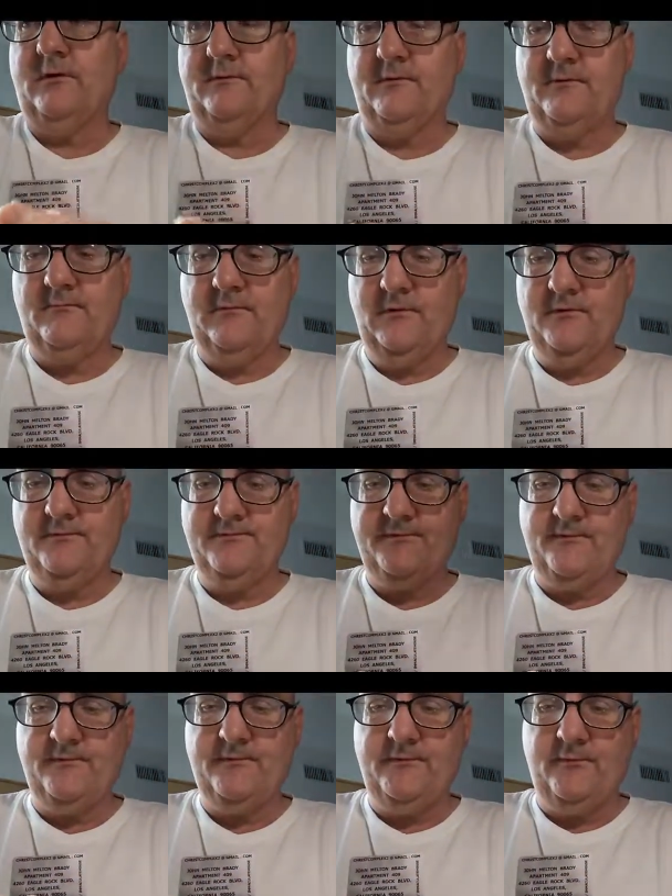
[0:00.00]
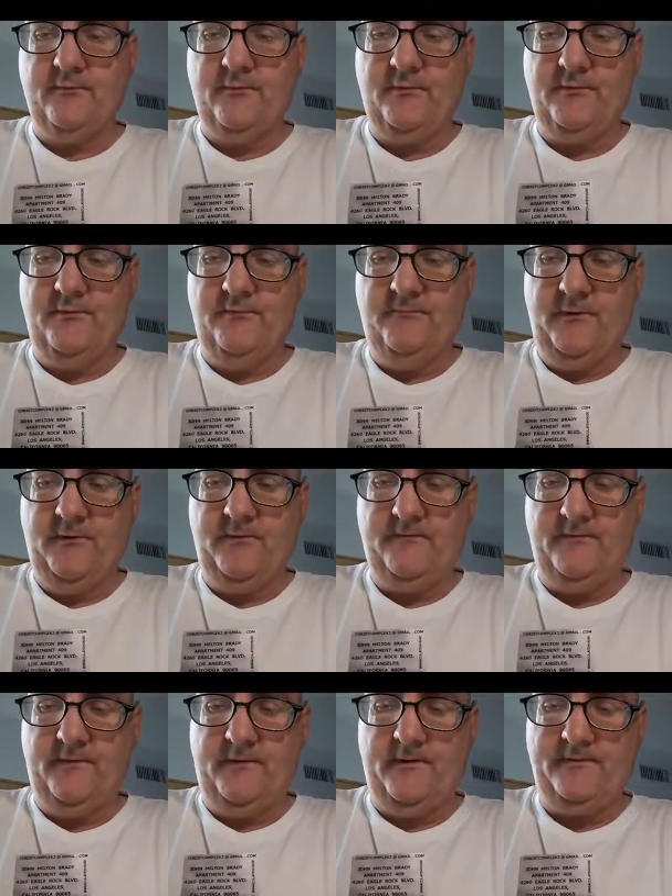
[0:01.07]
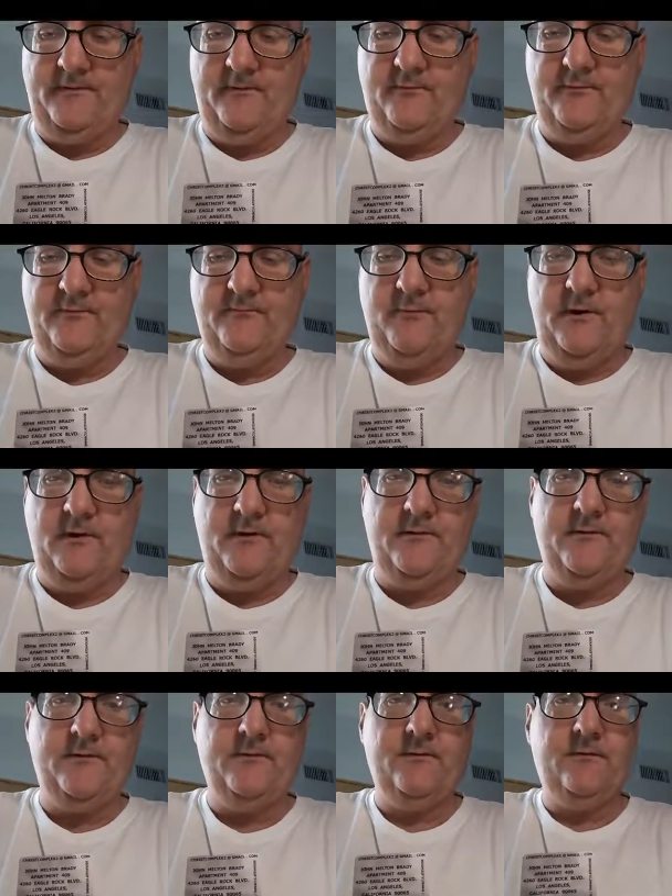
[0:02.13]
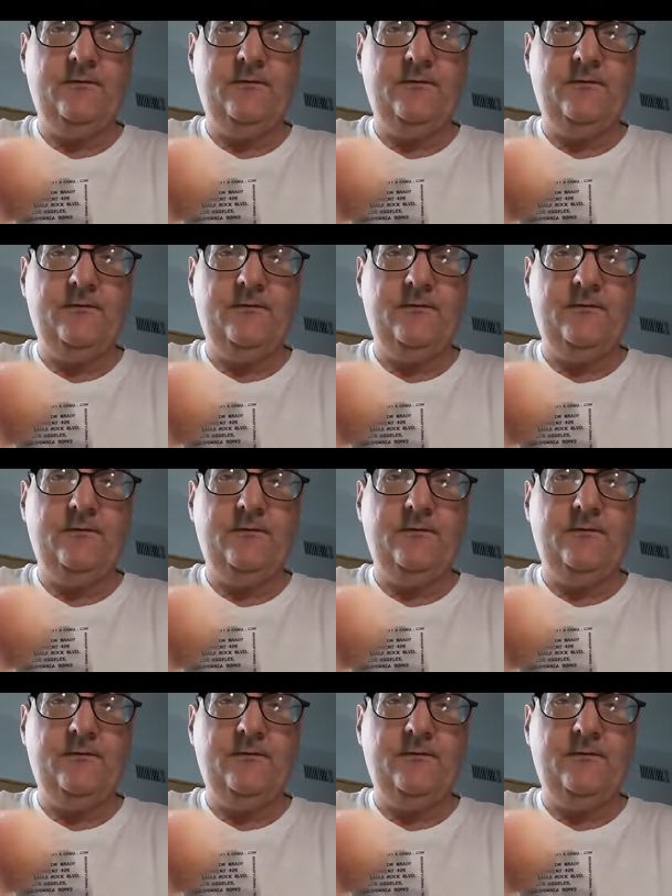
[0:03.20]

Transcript: lot of blood sugar to grow a new pair of eyes, whole new body.